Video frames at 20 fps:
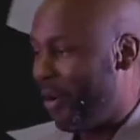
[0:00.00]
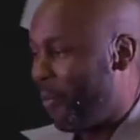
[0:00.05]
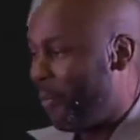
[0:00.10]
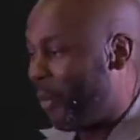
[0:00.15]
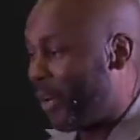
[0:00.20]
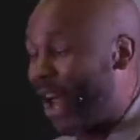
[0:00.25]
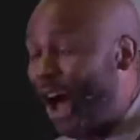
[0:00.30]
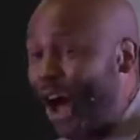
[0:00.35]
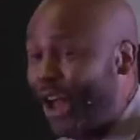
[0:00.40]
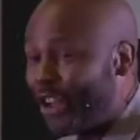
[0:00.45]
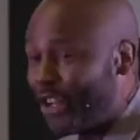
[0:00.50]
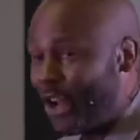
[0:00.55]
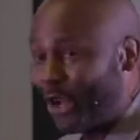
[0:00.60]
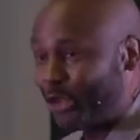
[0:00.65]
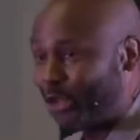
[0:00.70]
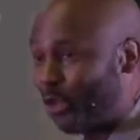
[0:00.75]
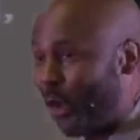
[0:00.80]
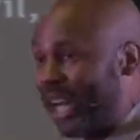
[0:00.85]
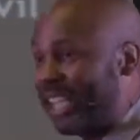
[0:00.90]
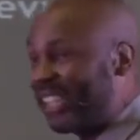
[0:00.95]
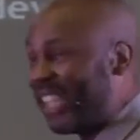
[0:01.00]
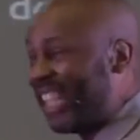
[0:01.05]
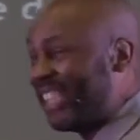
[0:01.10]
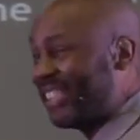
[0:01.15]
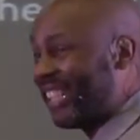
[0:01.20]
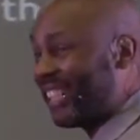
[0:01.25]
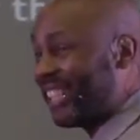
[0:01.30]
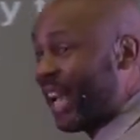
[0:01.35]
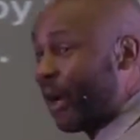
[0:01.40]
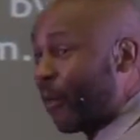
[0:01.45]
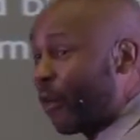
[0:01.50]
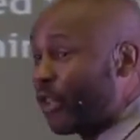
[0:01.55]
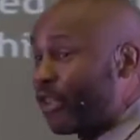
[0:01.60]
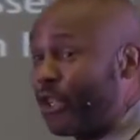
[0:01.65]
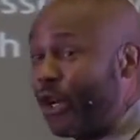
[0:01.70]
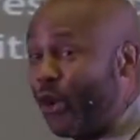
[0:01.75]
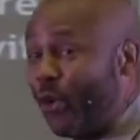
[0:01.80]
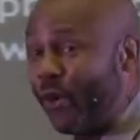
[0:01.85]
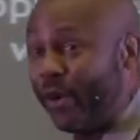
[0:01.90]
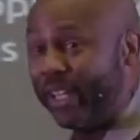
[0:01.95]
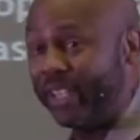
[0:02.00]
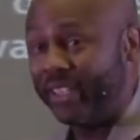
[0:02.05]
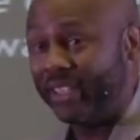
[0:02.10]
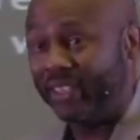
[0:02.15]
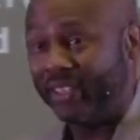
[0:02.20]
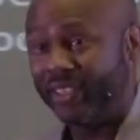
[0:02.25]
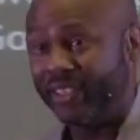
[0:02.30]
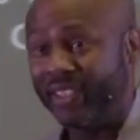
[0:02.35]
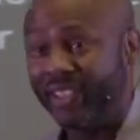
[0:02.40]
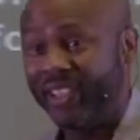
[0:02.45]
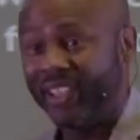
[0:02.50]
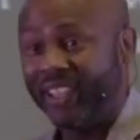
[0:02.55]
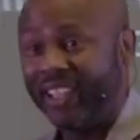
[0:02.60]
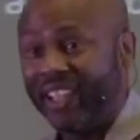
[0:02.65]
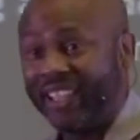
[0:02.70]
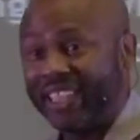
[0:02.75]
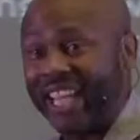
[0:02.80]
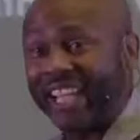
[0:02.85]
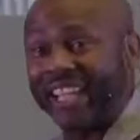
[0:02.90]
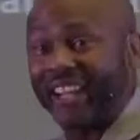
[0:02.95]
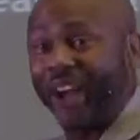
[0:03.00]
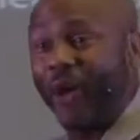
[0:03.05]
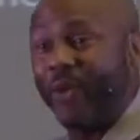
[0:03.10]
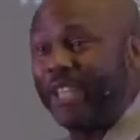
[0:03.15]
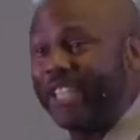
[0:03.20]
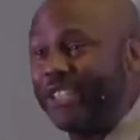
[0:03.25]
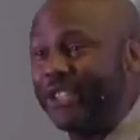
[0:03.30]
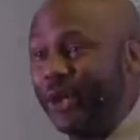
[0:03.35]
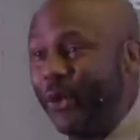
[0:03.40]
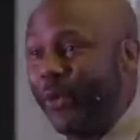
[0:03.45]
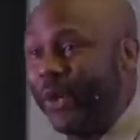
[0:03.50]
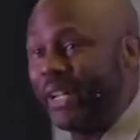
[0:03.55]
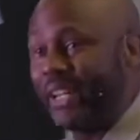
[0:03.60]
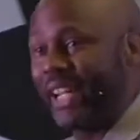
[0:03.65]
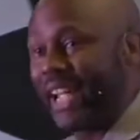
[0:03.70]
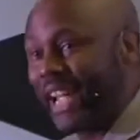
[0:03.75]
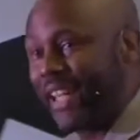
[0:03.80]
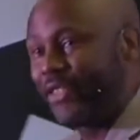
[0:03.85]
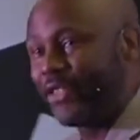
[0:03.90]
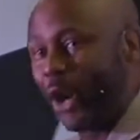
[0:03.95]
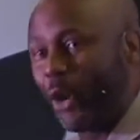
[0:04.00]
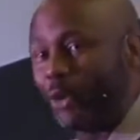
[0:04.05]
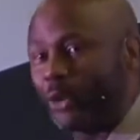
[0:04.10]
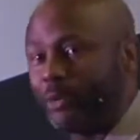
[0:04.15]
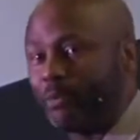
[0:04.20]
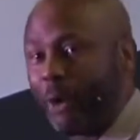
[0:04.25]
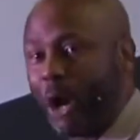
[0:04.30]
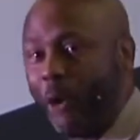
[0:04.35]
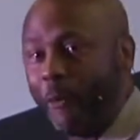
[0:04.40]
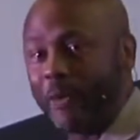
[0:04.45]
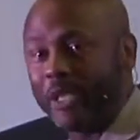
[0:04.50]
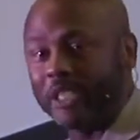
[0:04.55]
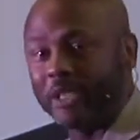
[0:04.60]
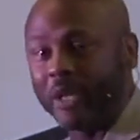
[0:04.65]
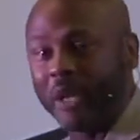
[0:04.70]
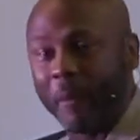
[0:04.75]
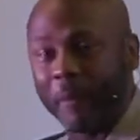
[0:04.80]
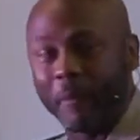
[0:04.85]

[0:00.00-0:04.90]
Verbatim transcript: But all of those great things that they were doing, they could only do it in those moments